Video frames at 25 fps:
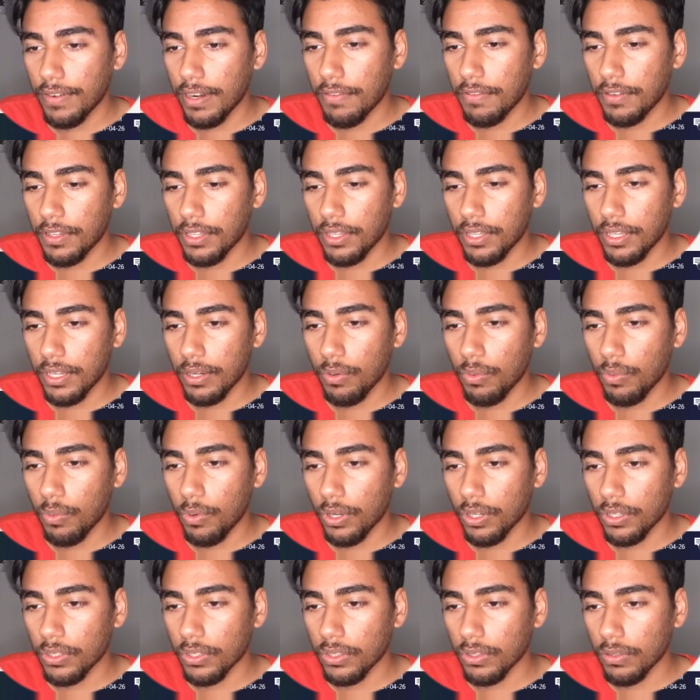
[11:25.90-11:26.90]
everything
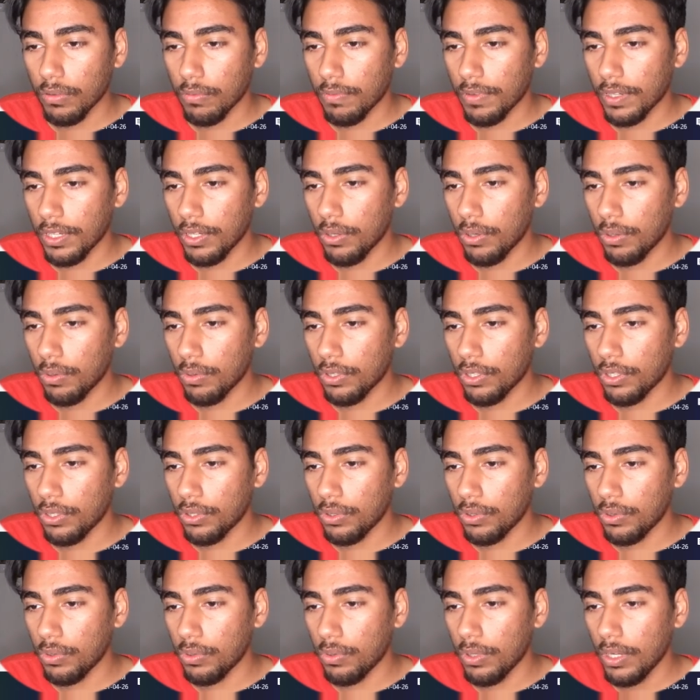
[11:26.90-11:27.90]
works. So if we go
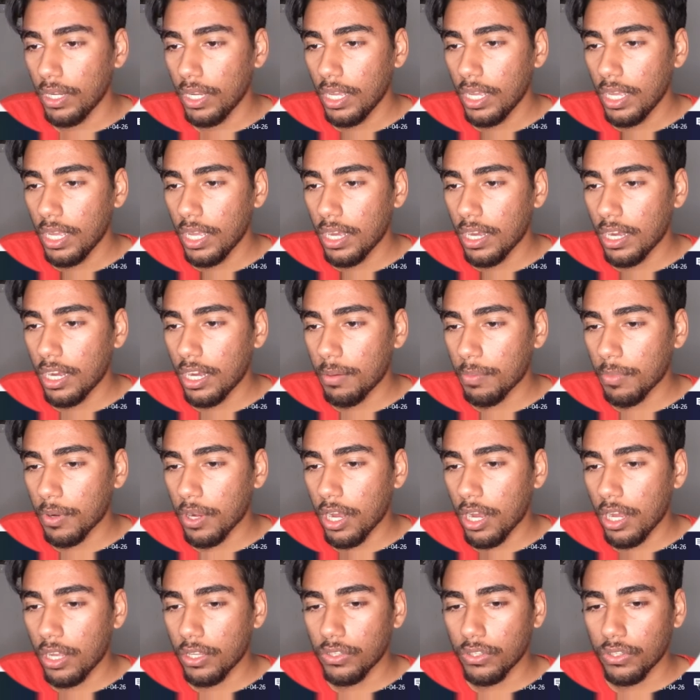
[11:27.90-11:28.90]
to
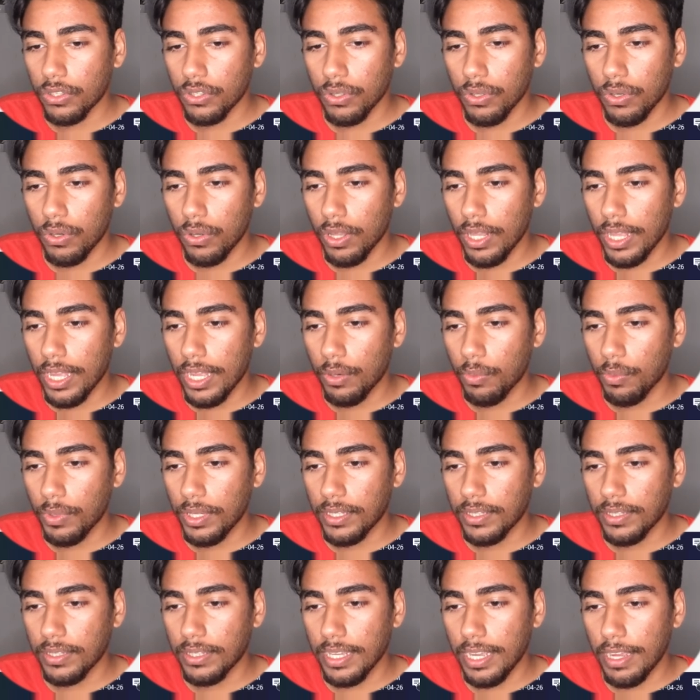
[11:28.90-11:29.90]
console and we
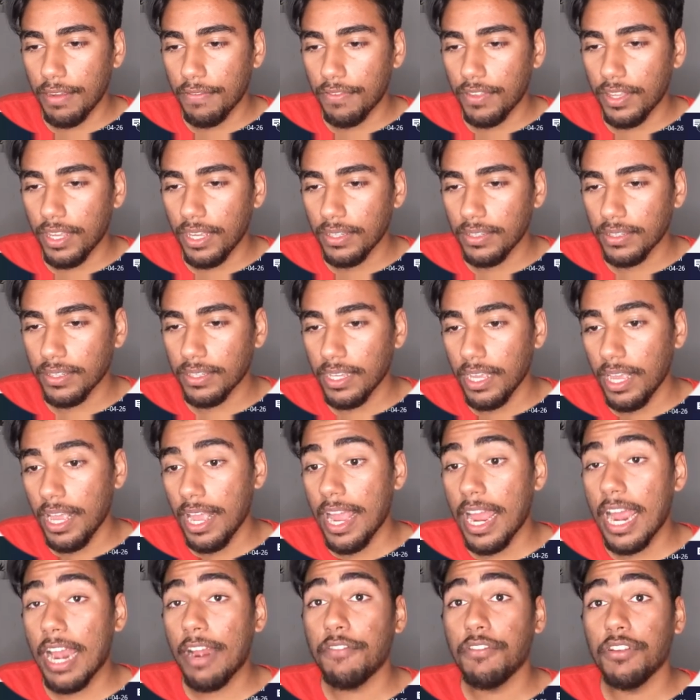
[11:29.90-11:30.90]
save this,
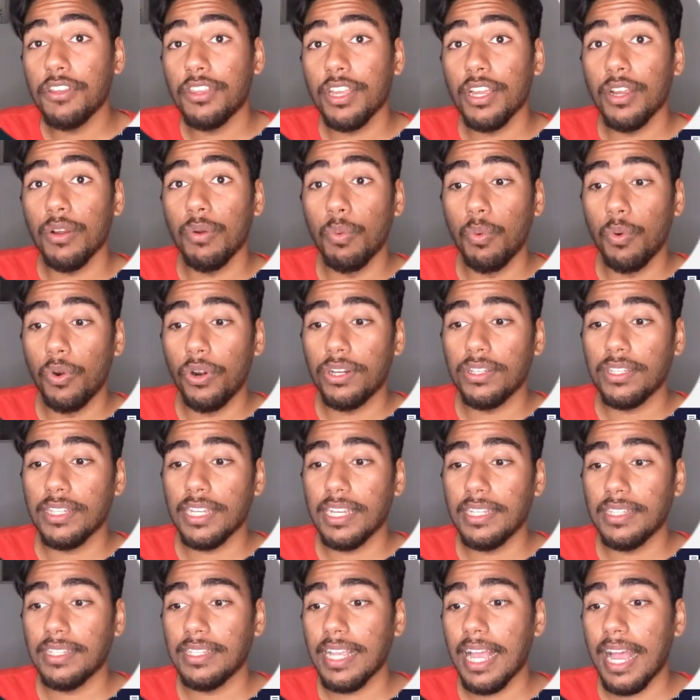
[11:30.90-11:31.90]
everything works
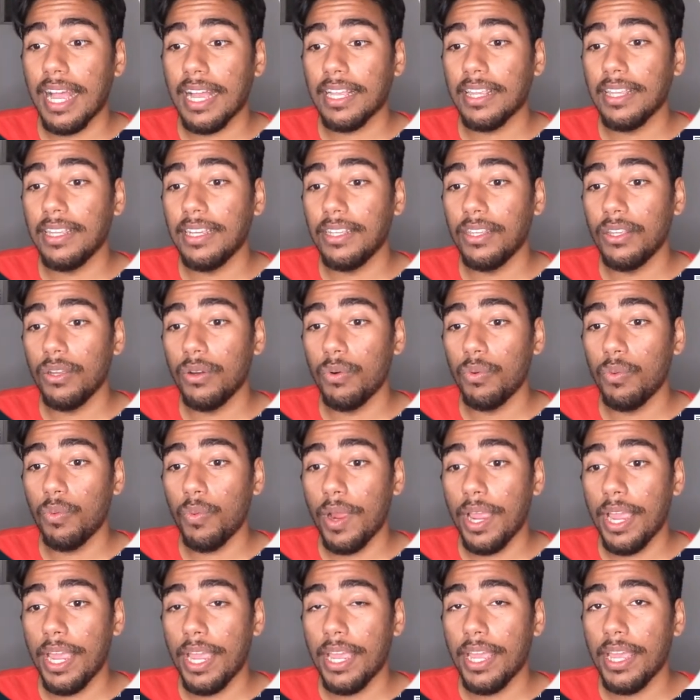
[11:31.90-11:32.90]
exactly the
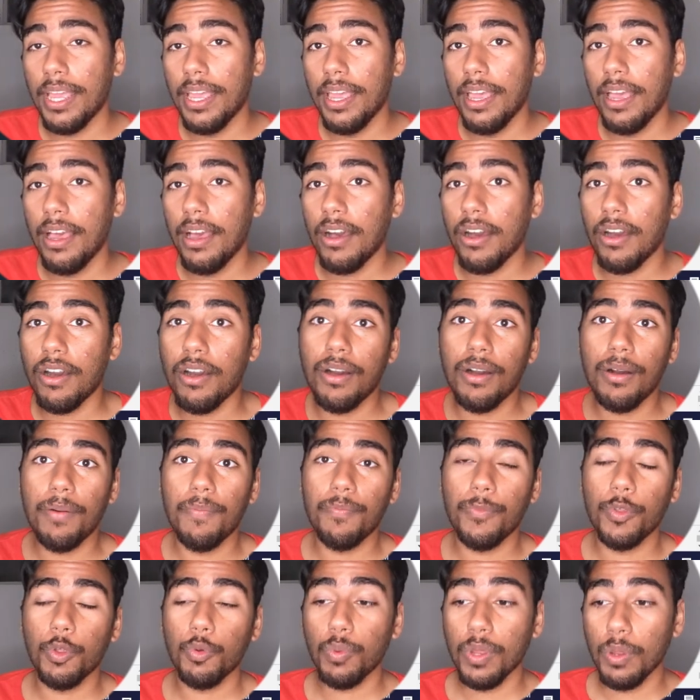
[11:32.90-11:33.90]
way
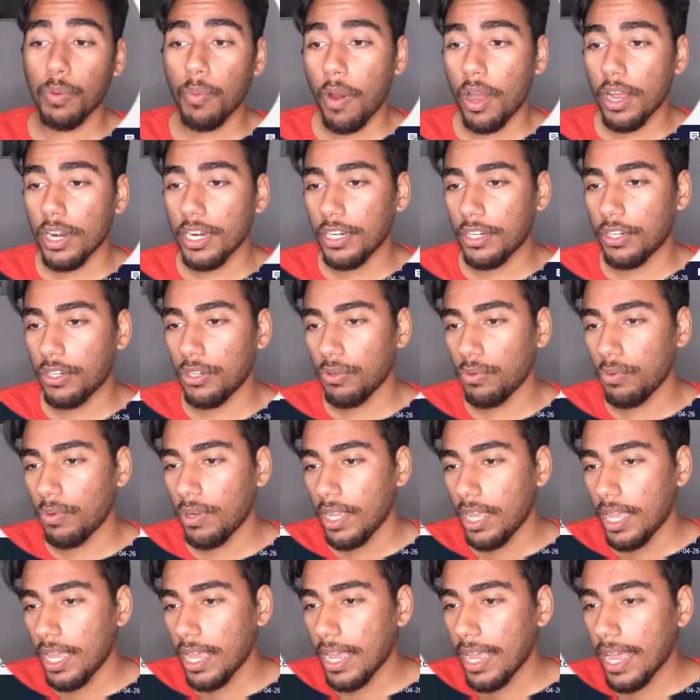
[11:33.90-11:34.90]
we want it to.
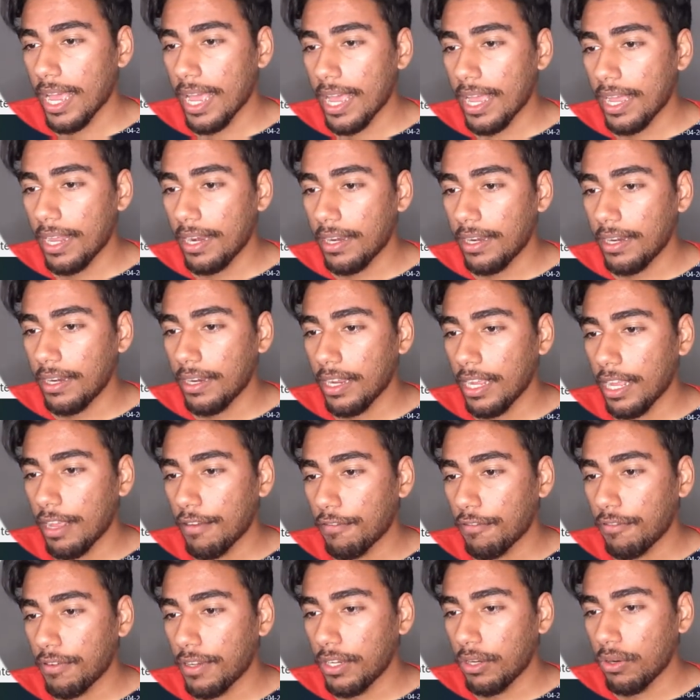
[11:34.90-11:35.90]
And
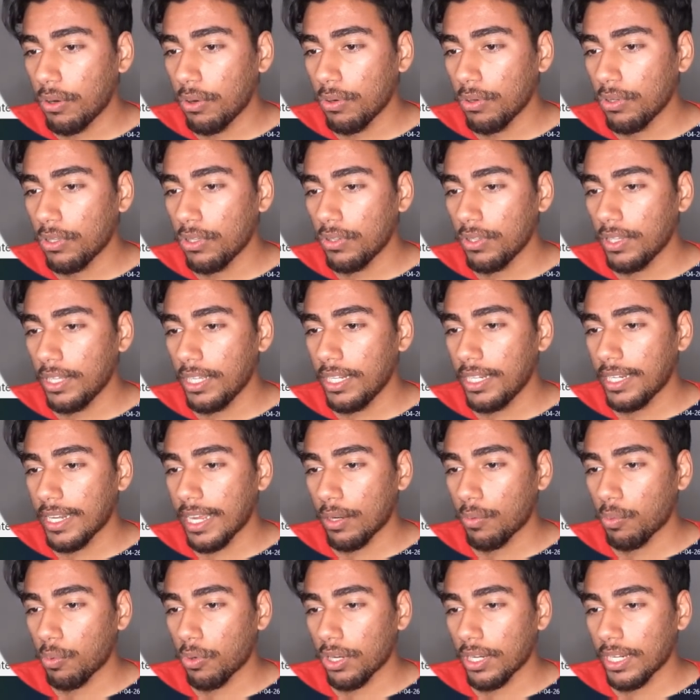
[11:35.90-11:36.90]
if we go to the
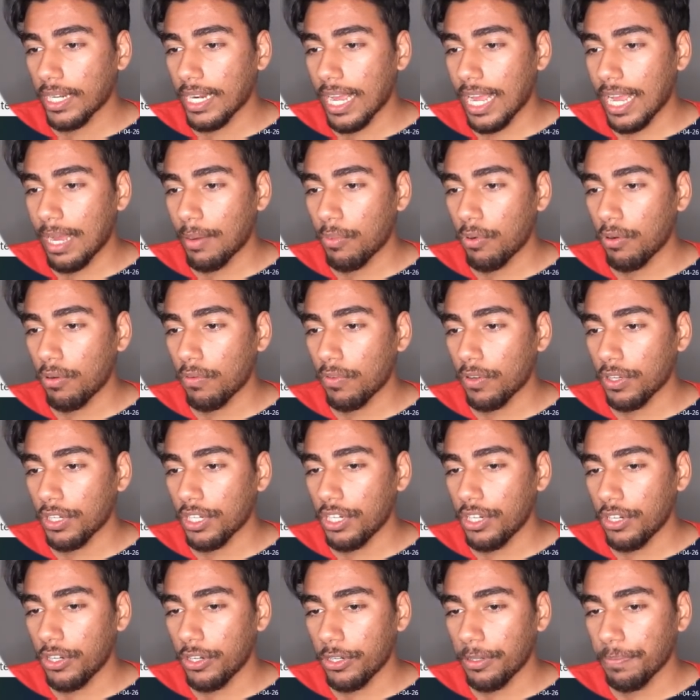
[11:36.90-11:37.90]
network tab over
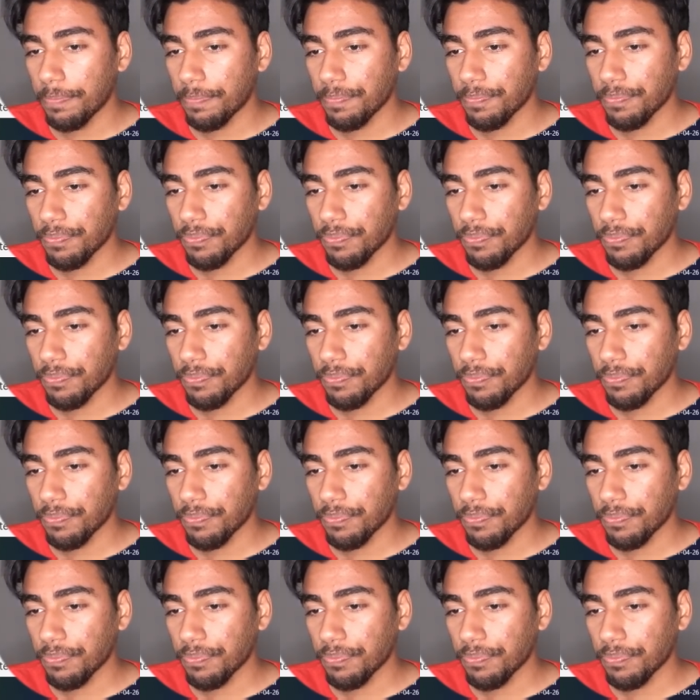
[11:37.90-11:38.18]
here,